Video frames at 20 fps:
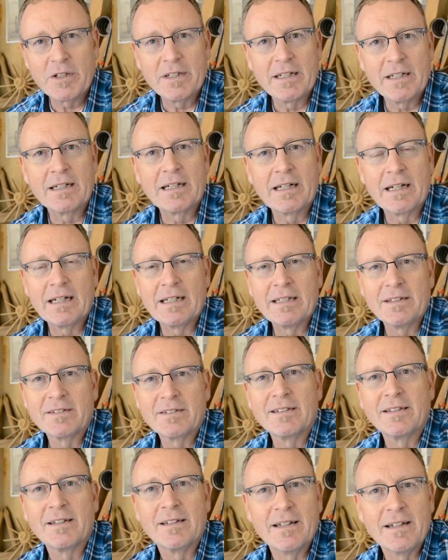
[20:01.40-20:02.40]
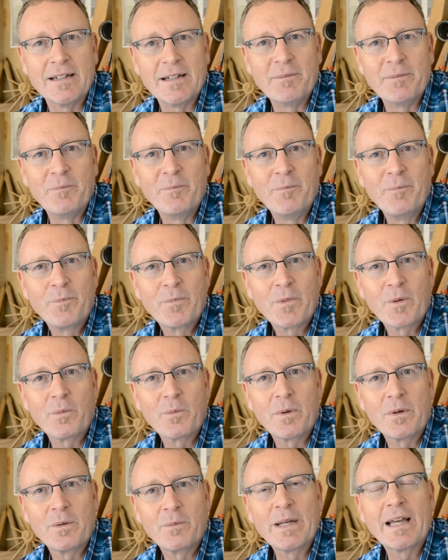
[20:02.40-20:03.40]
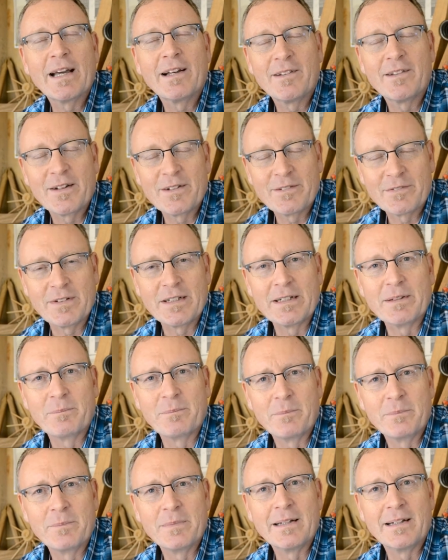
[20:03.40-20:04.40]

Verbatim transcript: of young guys, and um, we had a lot of fun.